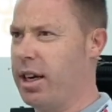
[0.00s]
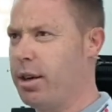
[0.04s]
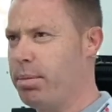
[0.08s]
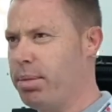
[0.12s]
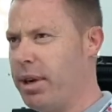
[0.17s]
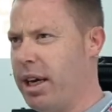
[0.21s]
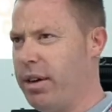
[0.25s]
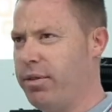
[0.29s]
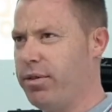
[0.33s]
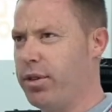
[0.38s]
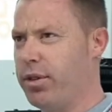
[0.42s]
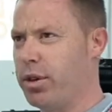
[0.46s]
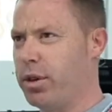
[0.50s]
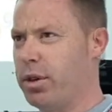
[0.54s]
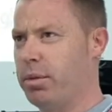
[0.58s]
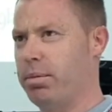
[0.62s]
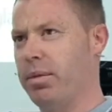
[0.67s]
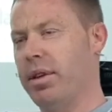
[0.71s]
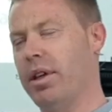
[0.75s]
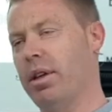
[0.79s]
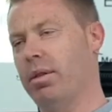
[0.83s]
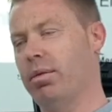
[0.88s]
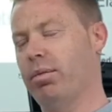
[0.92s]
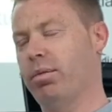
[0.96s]
Our
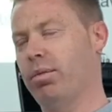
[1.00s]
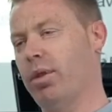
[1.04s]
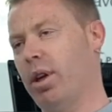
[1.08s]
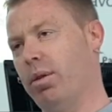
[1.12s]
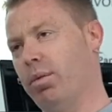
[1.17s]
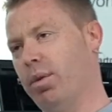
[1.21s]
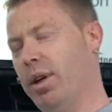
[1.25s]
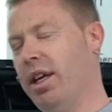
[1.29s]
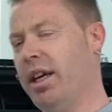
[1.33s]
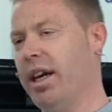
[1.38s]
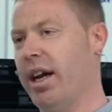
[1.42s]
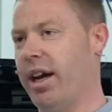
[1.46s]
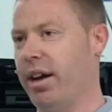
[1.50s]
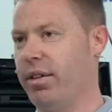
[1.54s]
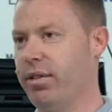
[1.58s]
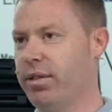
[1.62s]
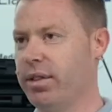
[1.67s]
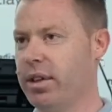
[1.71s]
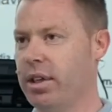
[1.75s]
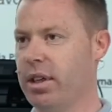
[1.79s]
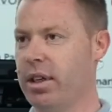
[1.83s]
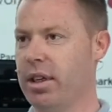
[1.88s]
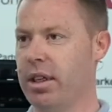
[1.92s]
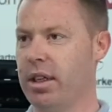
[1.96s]
platform that we have
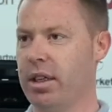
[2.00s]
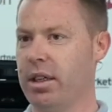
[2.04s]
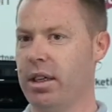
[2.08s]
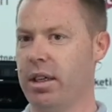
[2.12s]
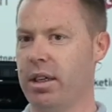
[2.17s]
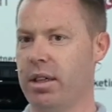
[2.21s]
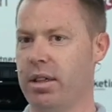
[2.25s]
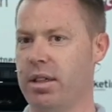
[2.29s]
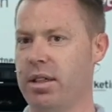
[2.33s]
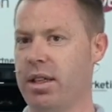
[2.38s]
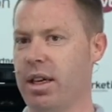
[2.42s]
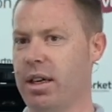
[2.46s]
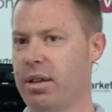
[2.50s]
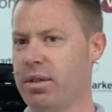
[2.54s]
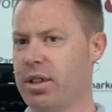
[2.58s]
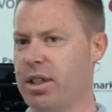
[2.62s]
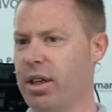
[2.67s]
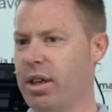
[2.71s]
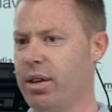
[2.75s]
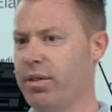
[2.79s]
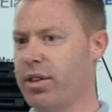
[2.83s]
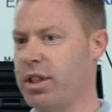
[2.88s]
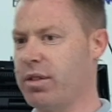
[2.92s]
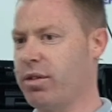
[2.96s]
is
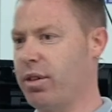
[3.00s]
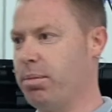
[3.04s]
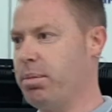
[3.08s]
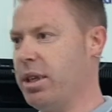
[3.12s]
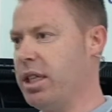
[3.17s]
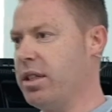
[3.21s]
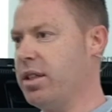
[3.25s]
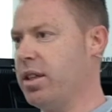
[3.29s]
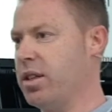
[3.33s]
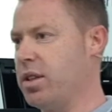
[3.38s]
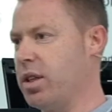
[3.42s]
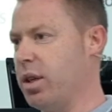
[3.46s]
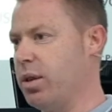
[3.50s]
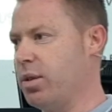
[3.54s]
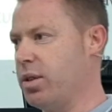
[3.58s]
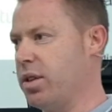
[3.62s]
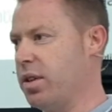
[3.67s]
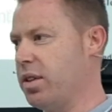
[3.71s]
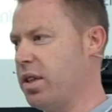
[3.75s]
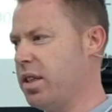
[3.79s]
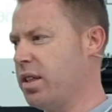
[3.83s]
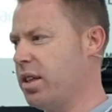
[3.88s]
self-service for business users.